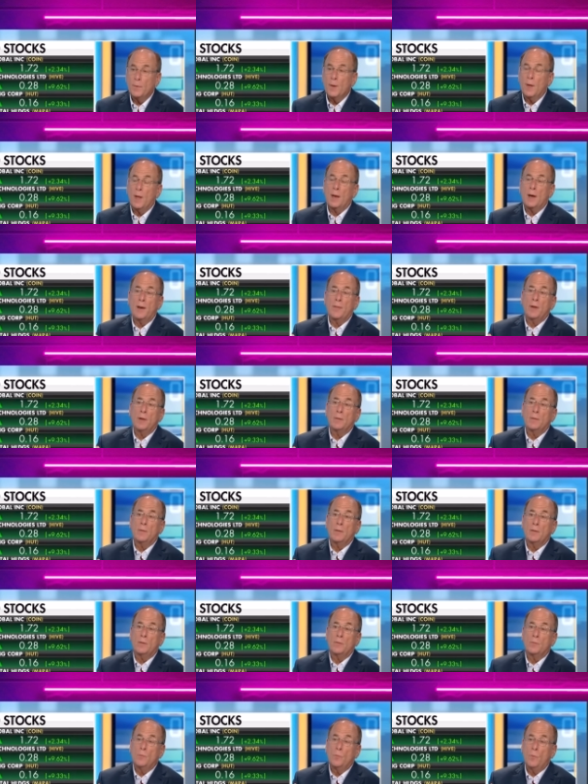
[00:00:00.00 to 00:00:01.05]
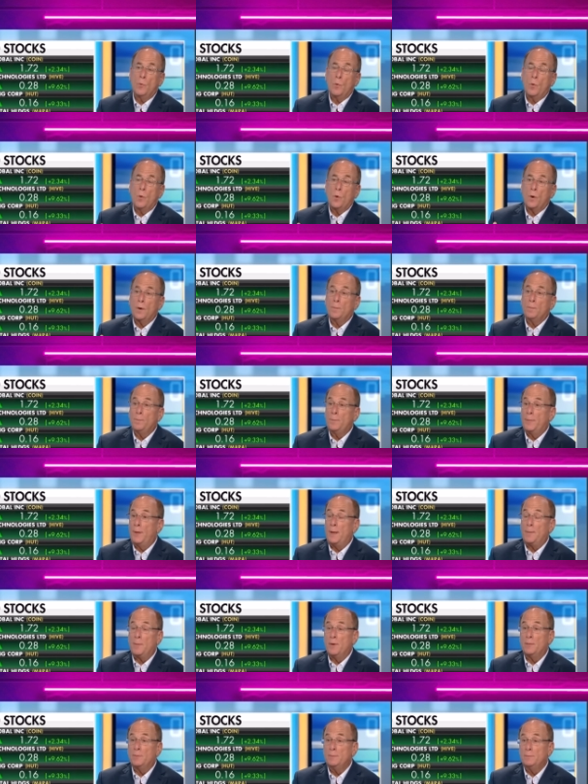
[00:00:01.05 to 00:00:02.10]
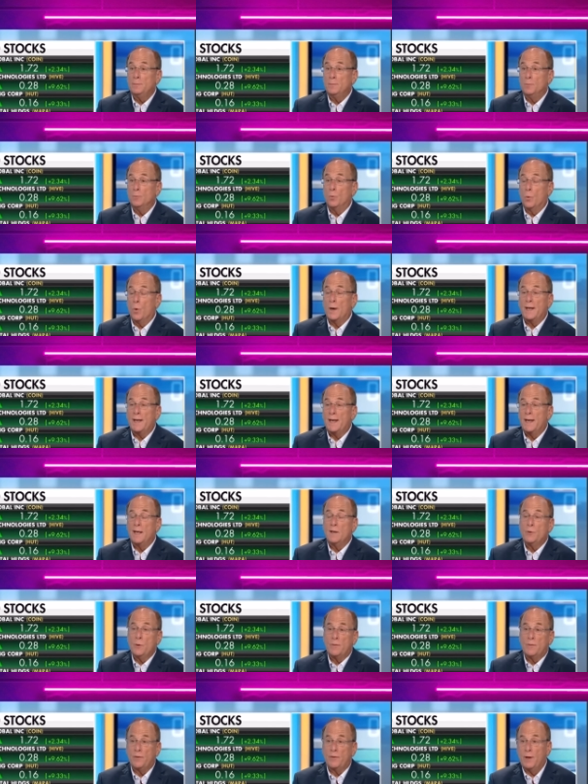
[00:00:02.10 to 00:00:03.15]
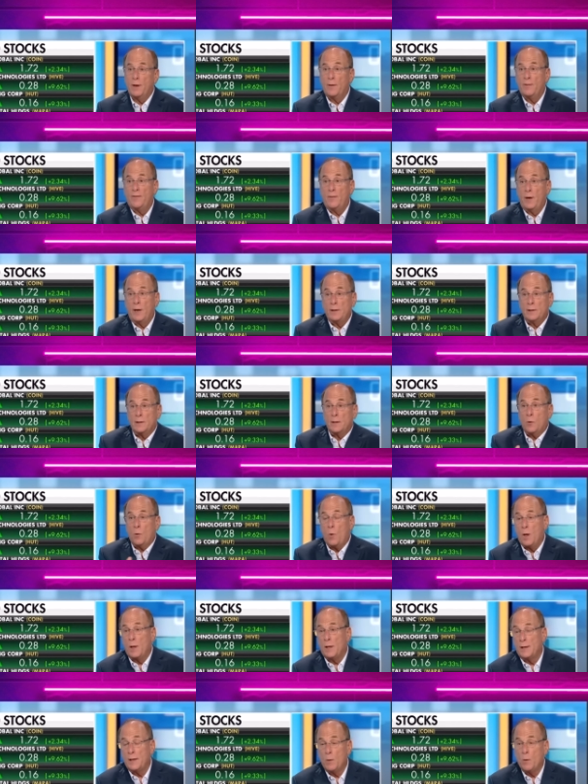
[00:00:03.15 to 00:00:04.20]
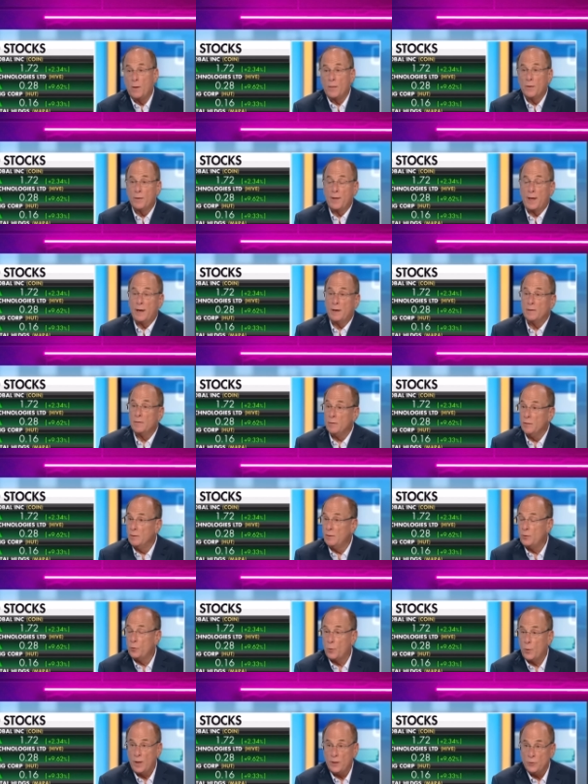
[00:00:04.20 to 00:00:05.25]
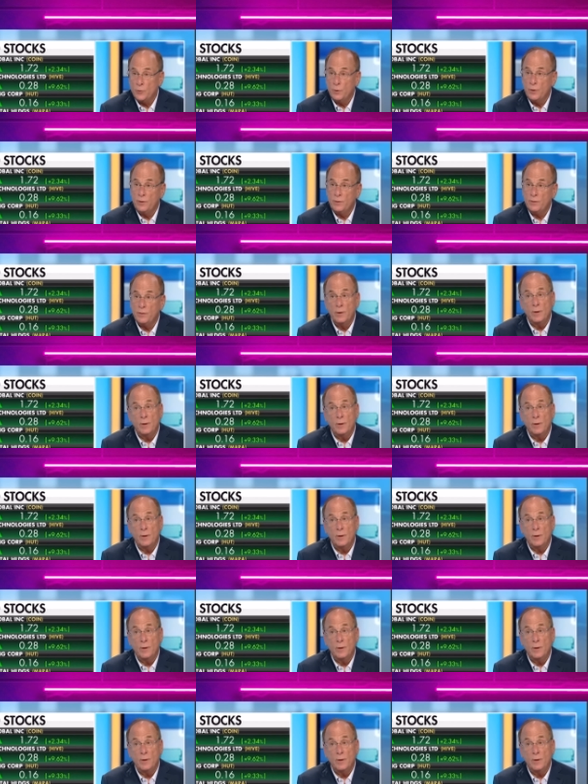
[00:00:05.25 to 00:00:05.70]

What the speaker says: and I think there's more people running into a flight to quality, whether that is in treasuries,